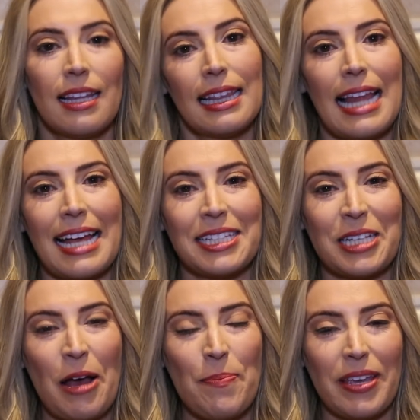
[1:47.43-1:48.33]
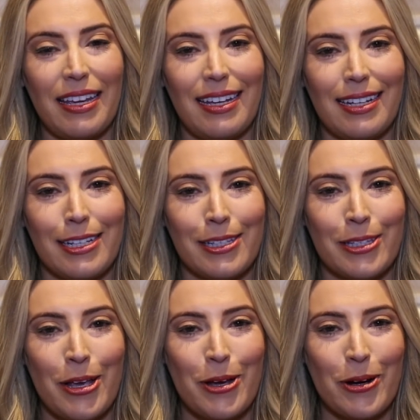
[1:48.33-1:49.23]
Last up is
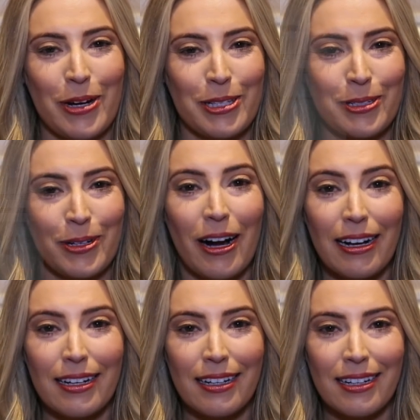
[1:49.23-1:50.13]
Chris Kruk